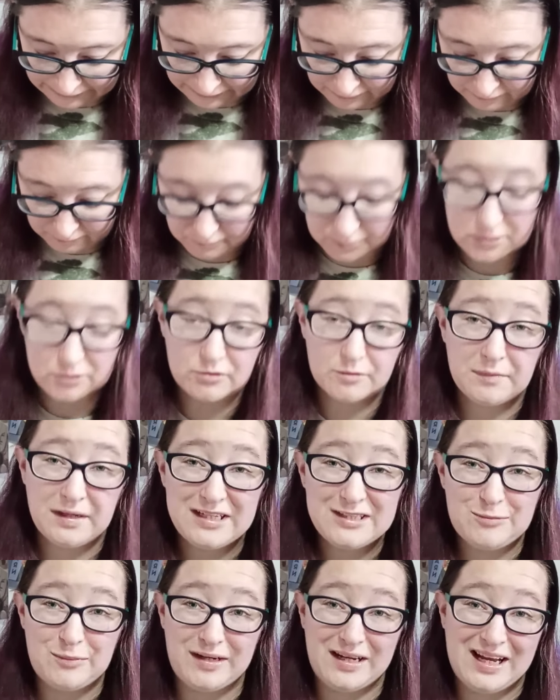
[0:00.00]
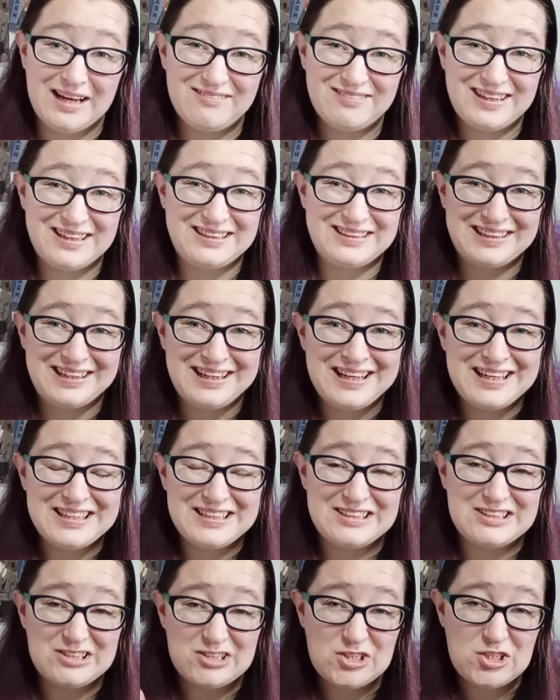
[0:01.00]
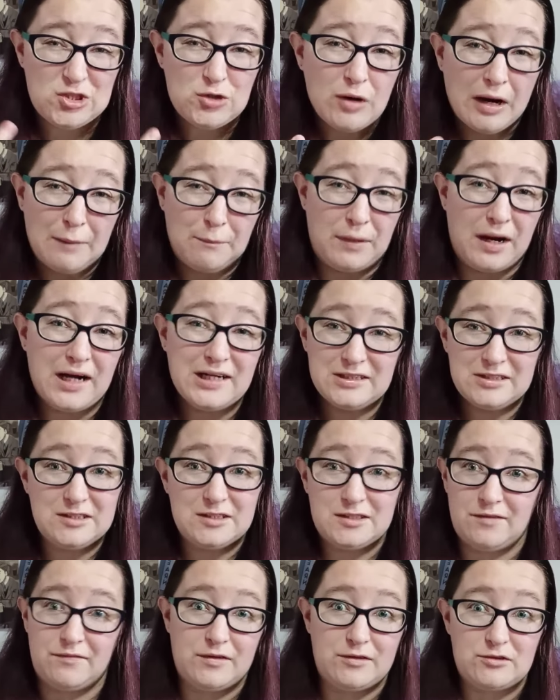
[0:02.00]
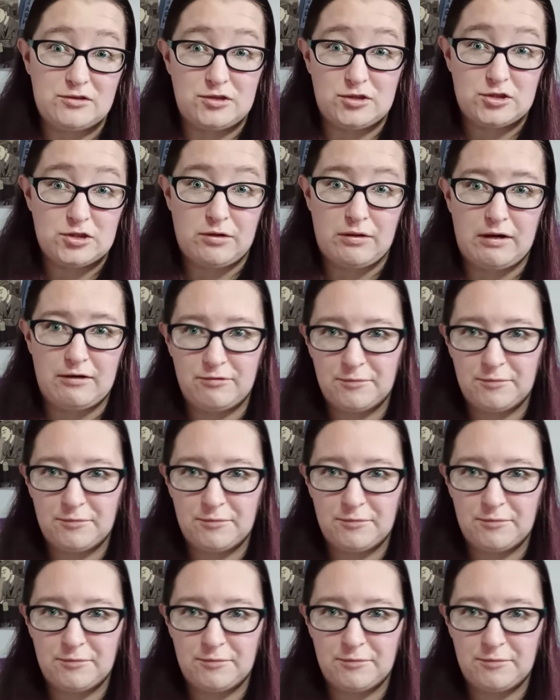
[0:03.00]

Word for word: Which reminds me, I have like two unboxings of those to show off.